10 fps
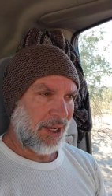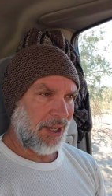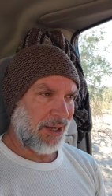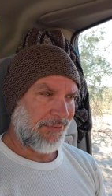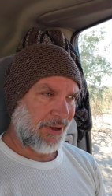
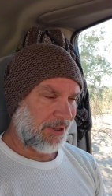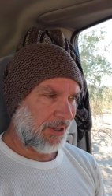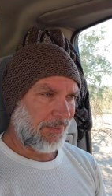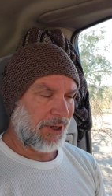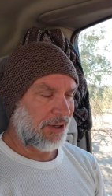and I found
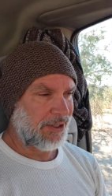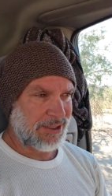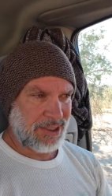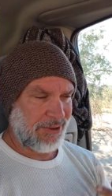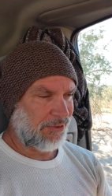out about all the
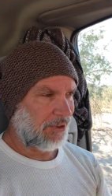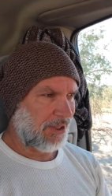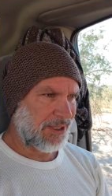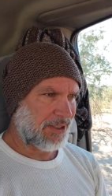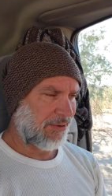slavery and
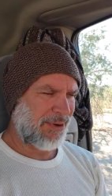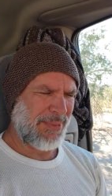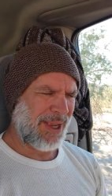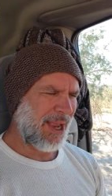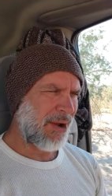all that stuff, and
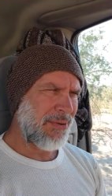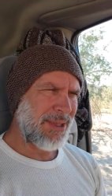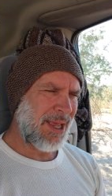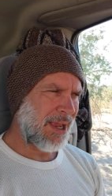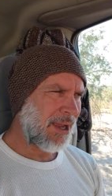I'm like, how
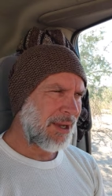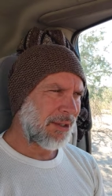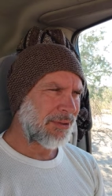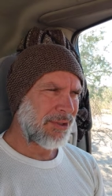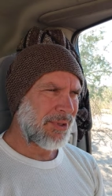in the
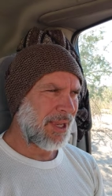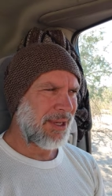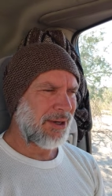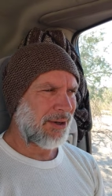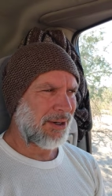hell did
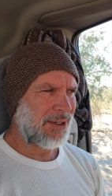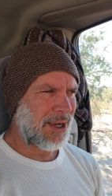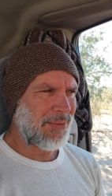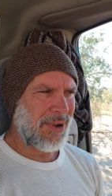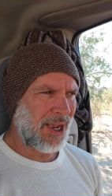they
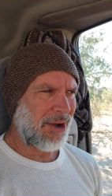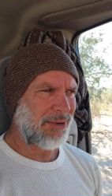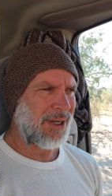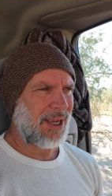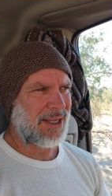come
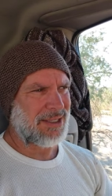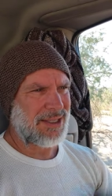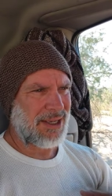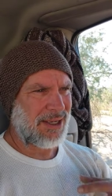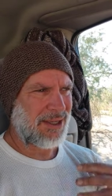out as
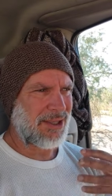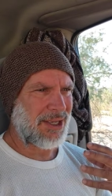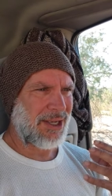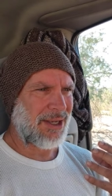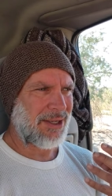
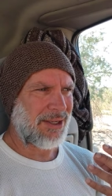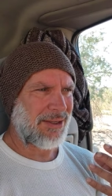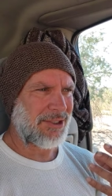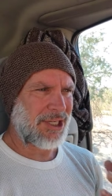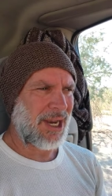the
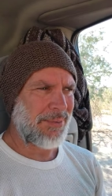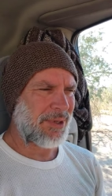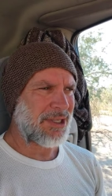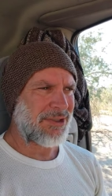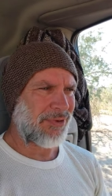
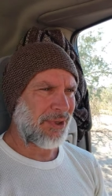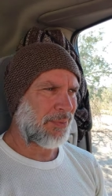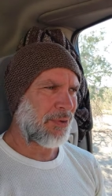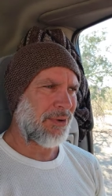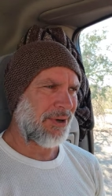champions for the
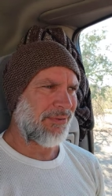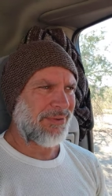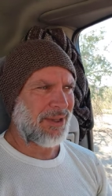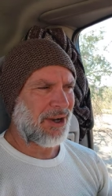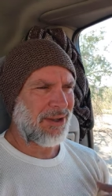poor if
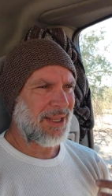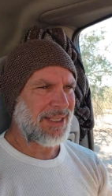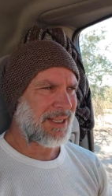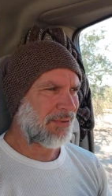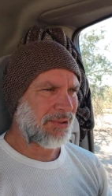all
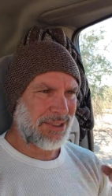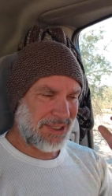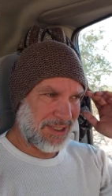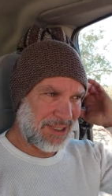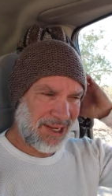they did
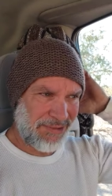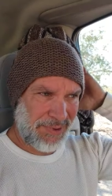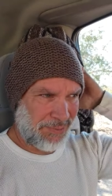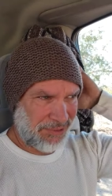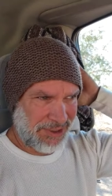was enslave
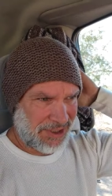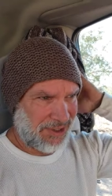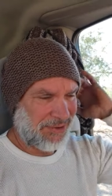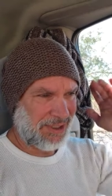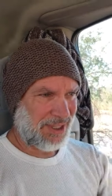people and
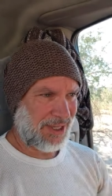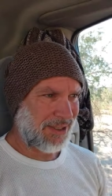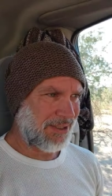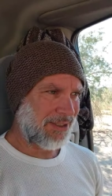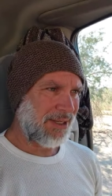stuff like that,
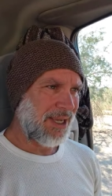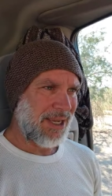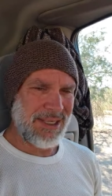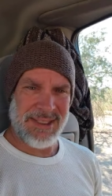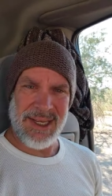
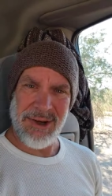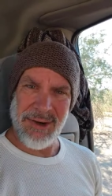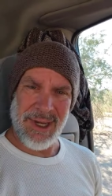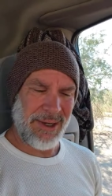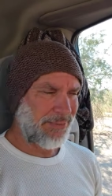and
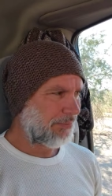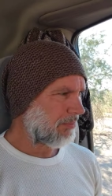segregate?